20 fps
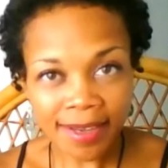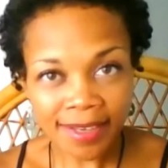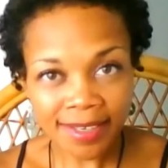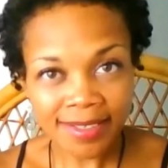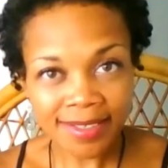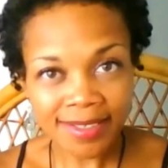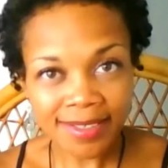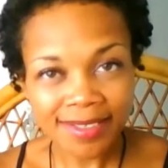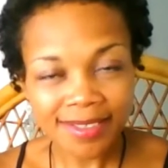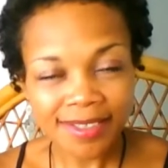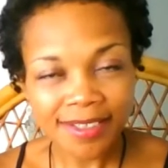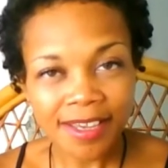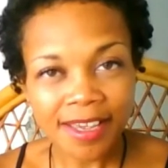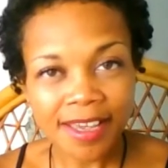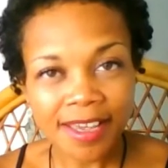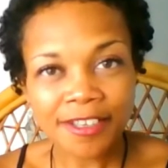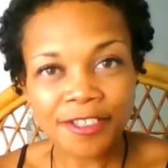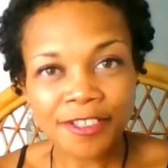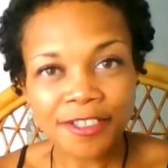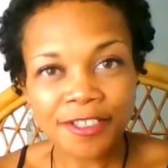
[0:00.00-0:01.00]
Help her that
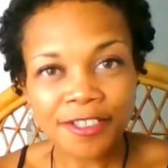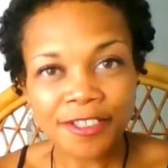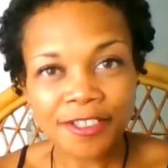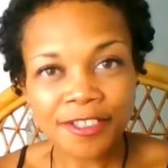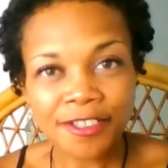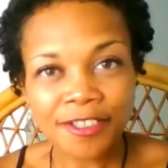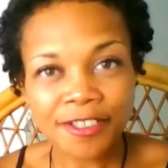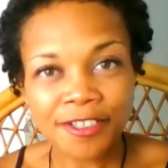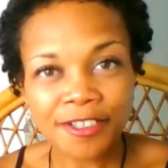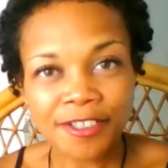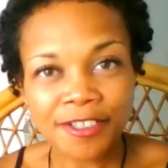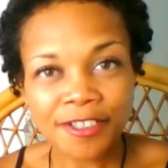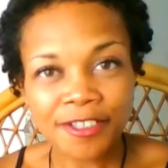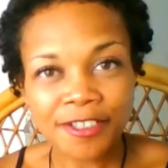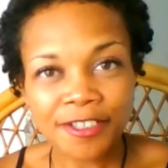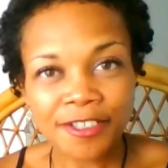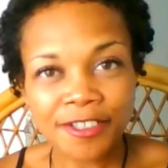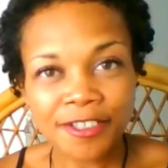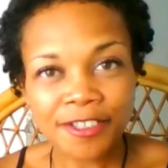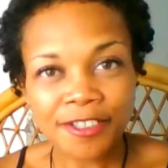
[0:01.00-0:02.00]
to be an
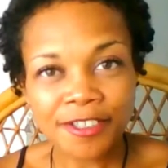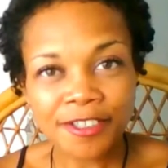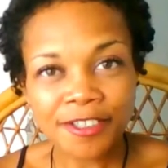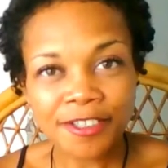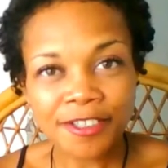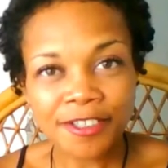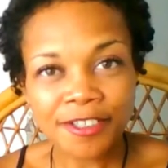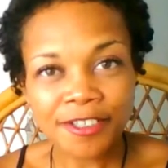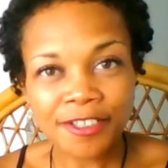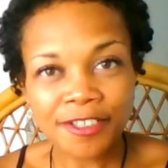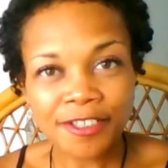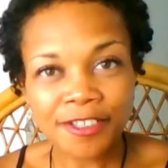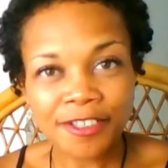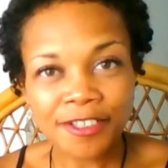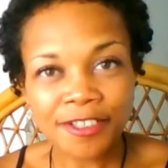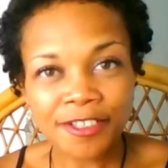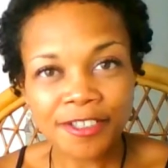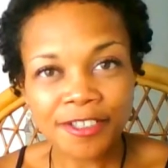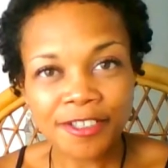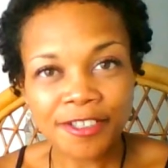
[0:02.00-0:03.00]
example to
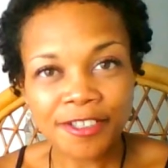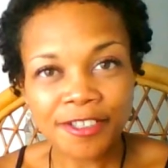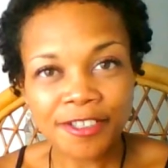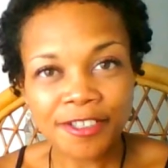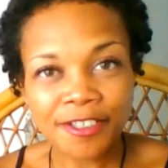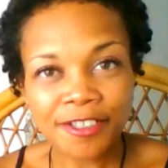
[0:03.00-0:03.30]
you.